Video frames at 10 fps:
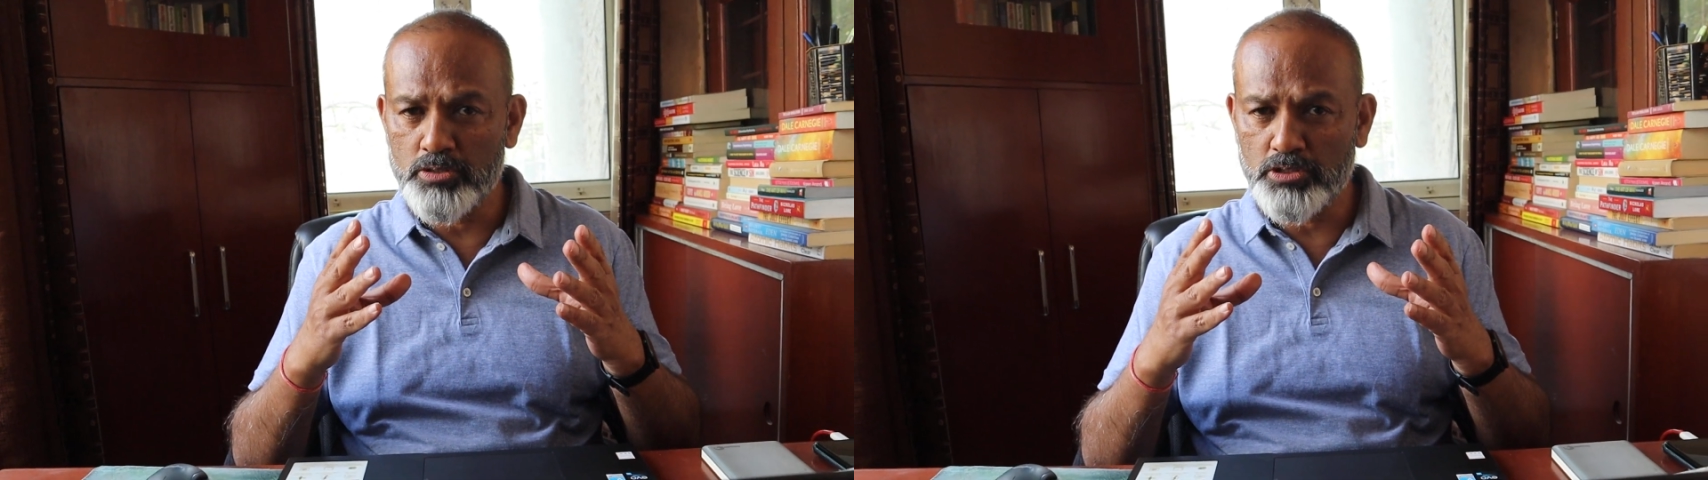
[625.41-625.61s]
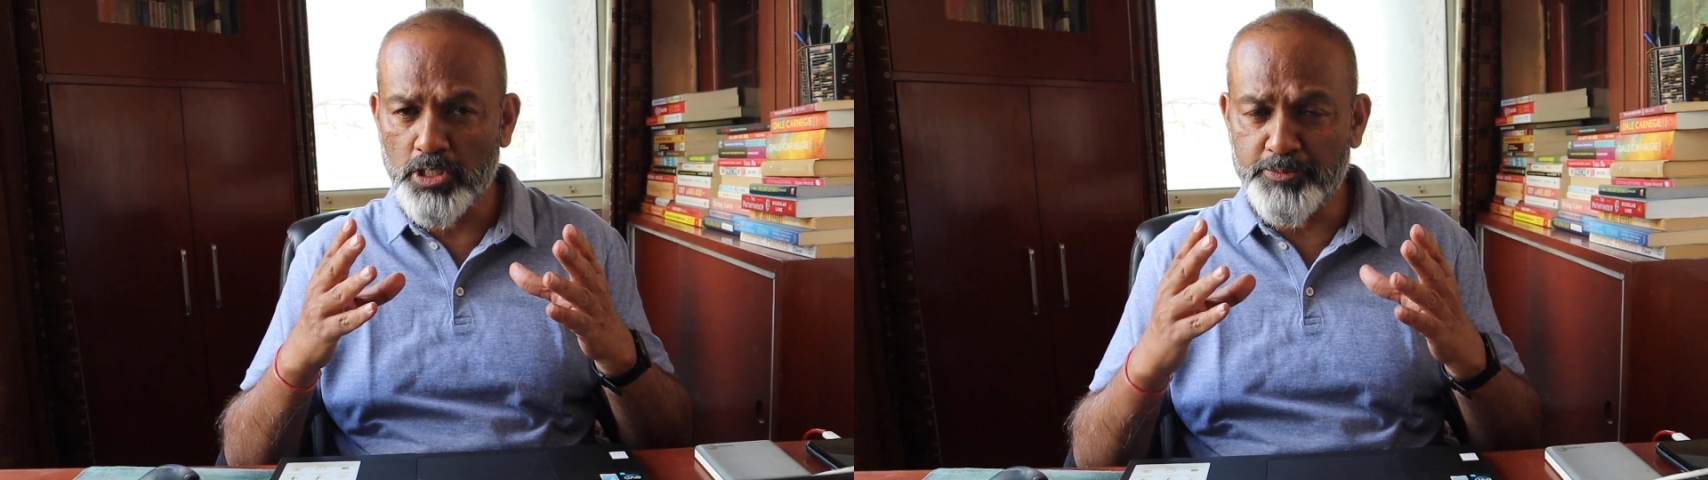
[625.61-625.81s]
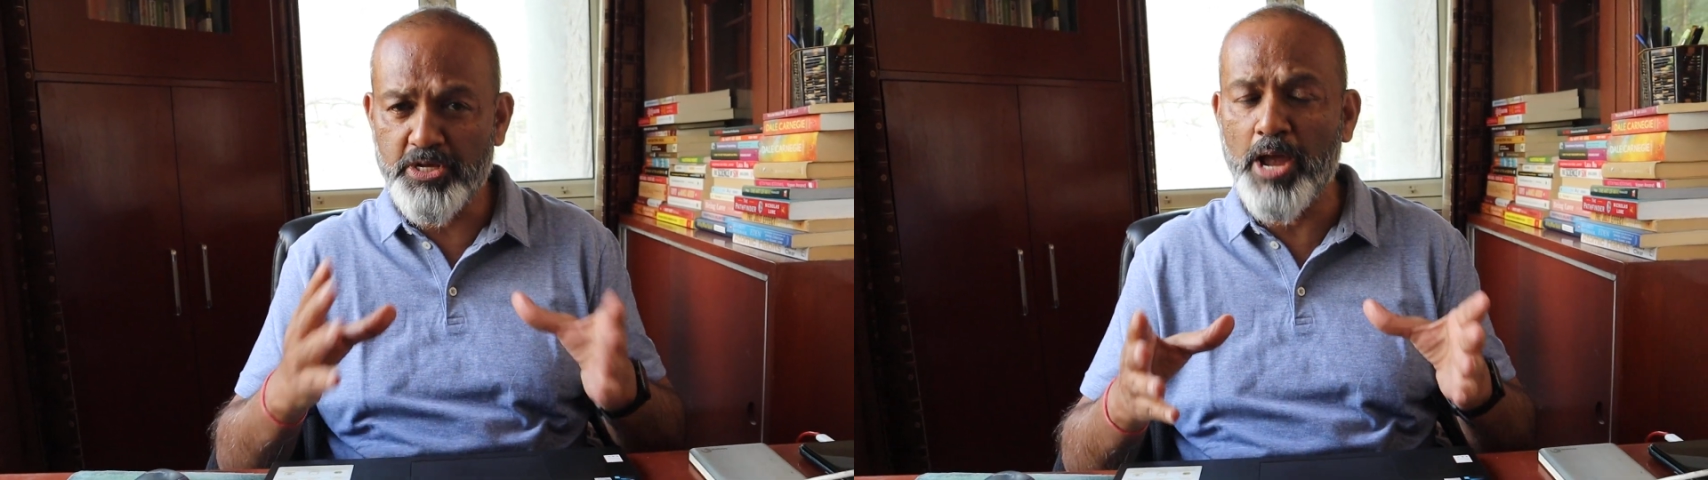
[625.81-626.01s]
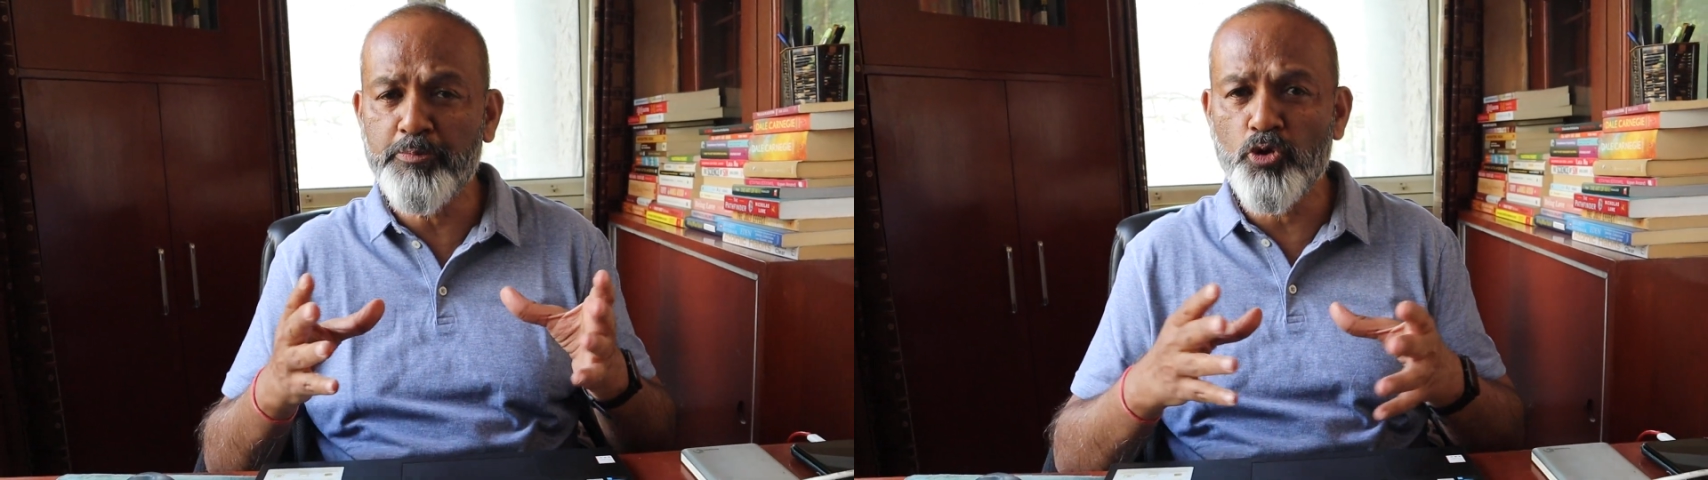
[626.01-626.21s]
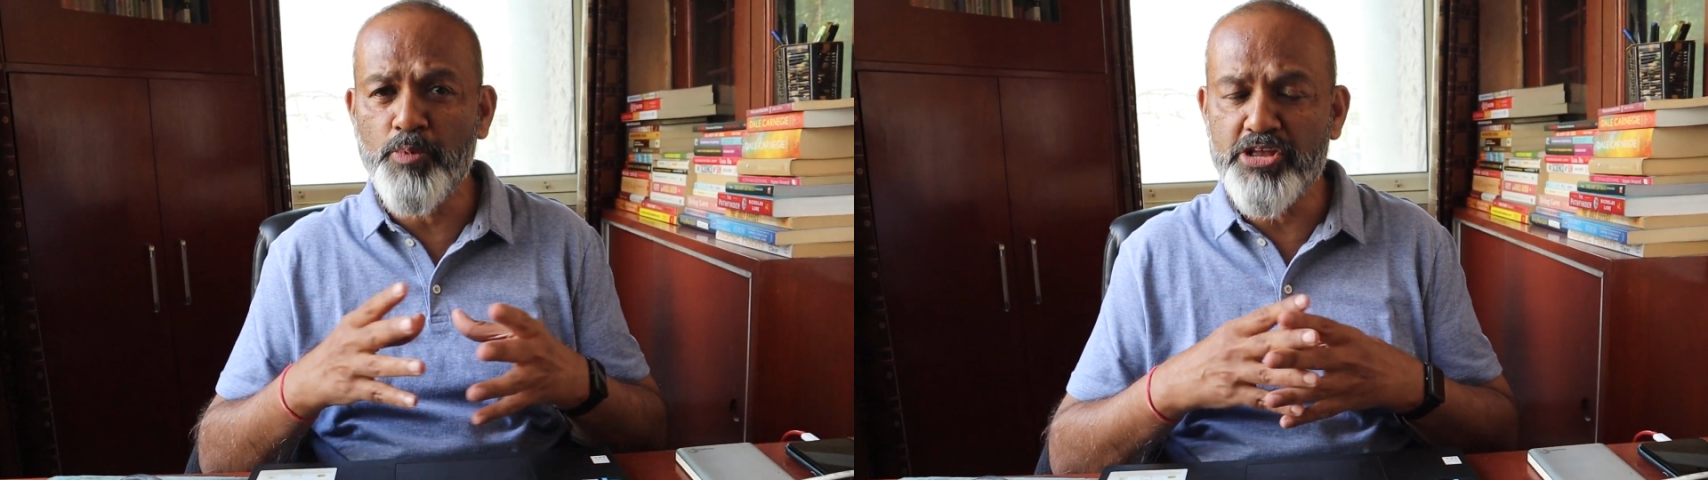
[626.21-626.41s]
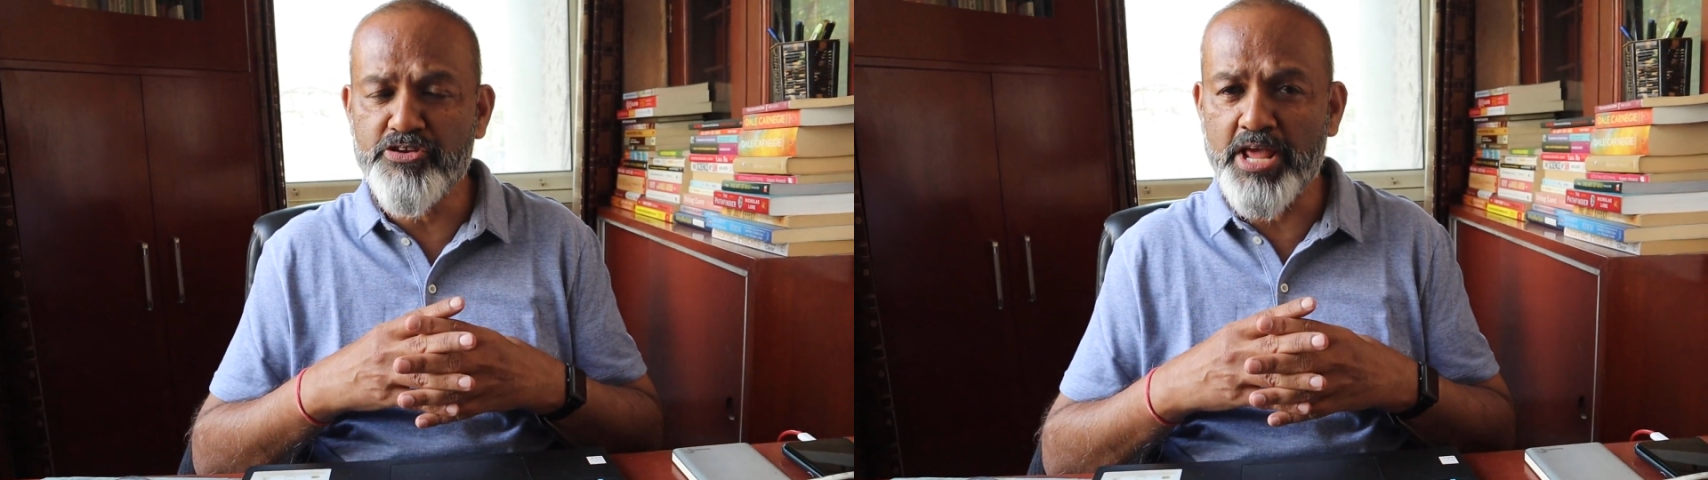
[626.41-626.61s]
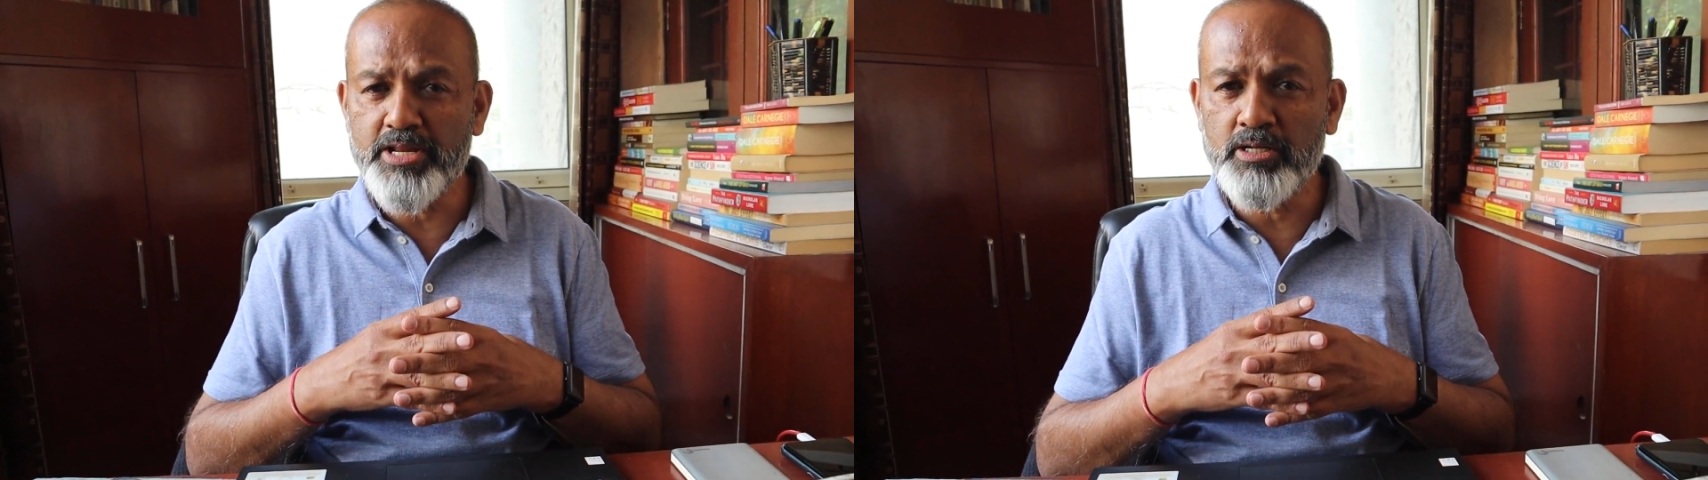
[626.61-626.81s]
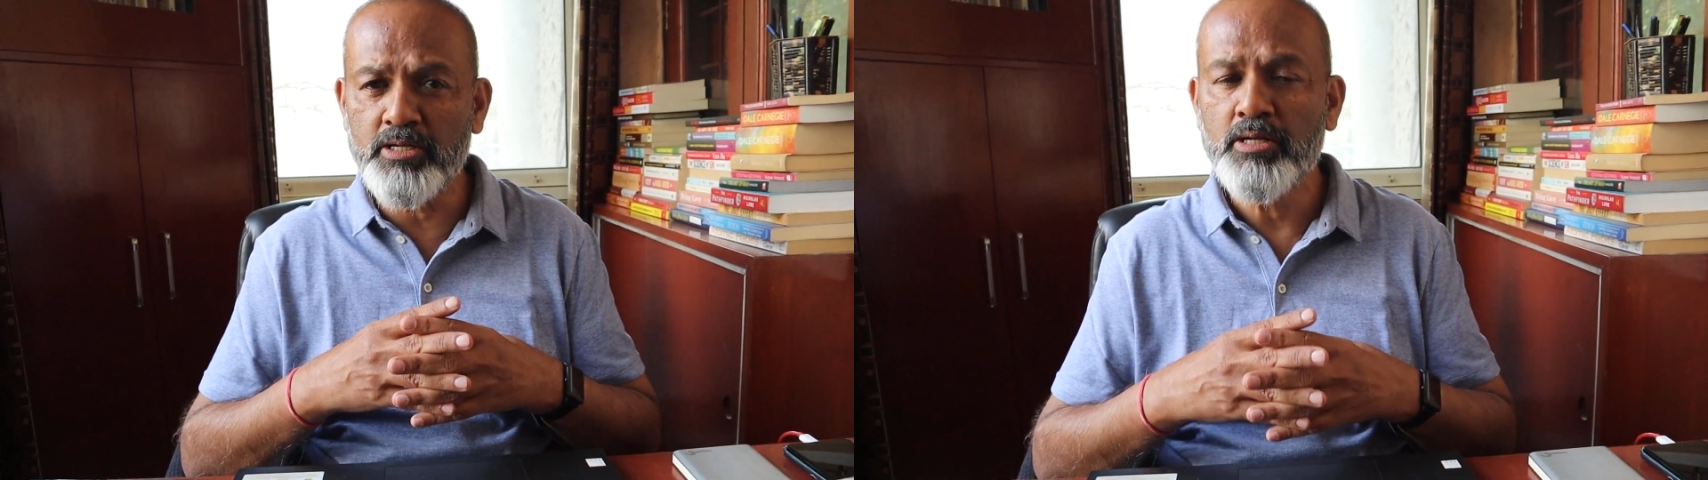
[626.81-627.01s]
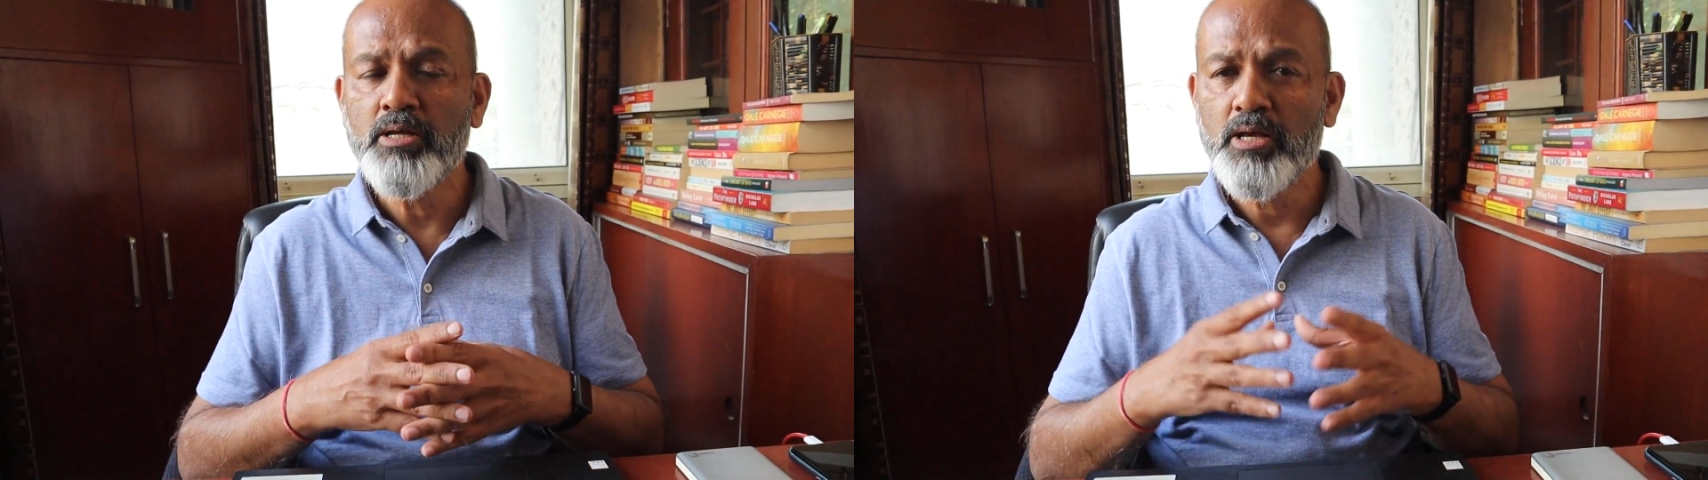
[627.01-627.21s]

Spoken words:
subscribe to my channel,